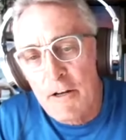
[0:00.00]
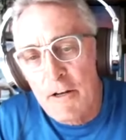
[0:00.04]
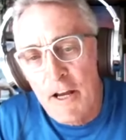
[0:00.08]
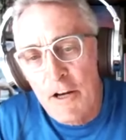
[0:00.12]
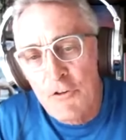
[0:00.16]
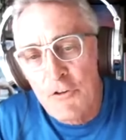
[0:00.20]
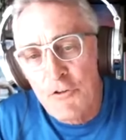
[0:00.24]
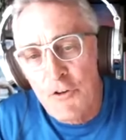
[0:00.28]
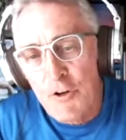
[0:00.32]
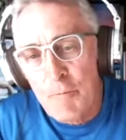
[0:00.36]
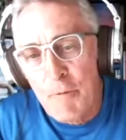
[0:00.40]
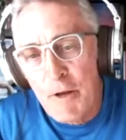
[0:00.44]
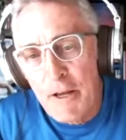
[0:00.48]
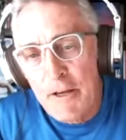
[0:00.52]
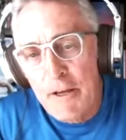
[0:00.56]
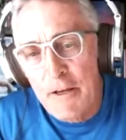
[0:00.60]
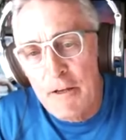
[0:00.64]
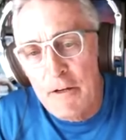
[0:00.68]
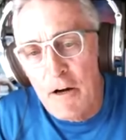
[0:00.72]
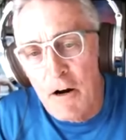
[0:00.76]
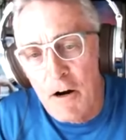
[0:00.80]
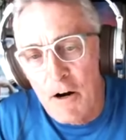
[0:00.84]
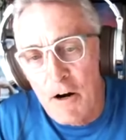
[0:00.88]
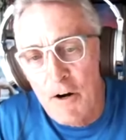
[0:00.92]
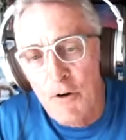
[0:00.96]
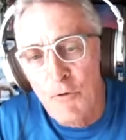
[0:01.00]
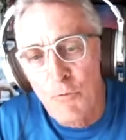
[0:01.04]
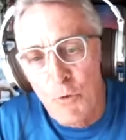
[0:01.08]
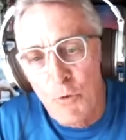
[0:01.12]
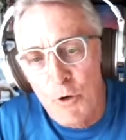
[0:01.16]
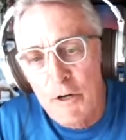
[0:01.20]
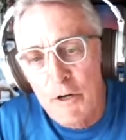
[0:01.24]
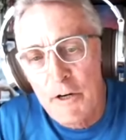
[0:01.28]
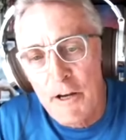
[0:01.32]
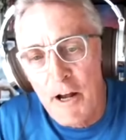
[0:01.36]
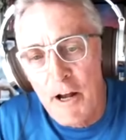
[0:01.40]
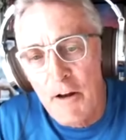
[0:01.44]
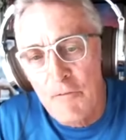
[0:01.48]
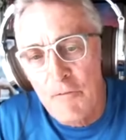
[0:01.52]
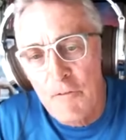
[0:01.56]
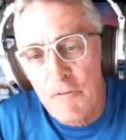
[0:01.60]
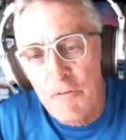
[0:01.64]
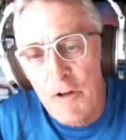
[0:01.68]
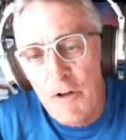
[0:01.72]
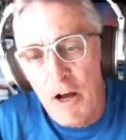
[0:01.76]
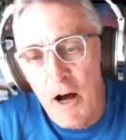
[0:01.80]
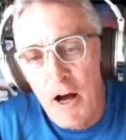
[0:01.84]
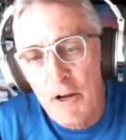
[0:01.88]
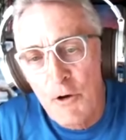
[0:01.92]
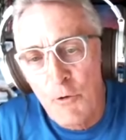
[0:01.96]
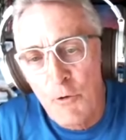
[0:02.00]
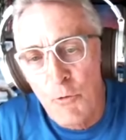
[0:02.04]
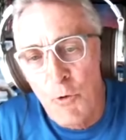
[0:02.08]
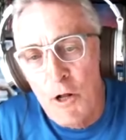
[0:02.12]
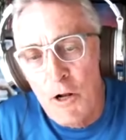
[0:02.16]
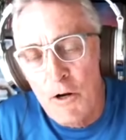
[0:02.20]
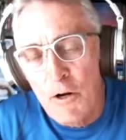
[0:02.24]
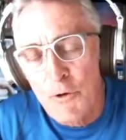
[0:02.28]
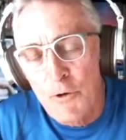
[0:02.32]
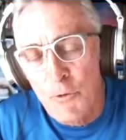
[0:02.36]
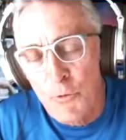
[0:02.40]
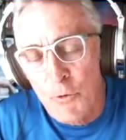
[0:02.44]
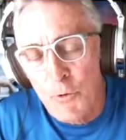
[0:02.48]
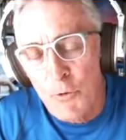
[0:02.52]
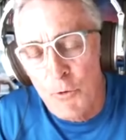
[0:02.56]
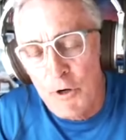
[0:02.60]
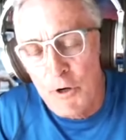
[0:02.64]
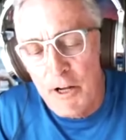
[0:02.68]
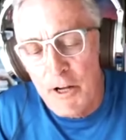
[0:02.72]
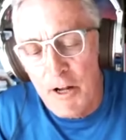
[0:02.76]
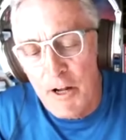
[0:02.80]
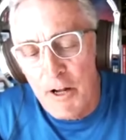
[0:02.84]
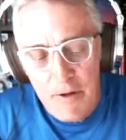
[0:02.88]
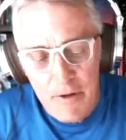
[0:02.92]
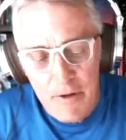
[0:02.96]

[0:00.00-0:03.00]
actually make it a hard workout, a high quality workout.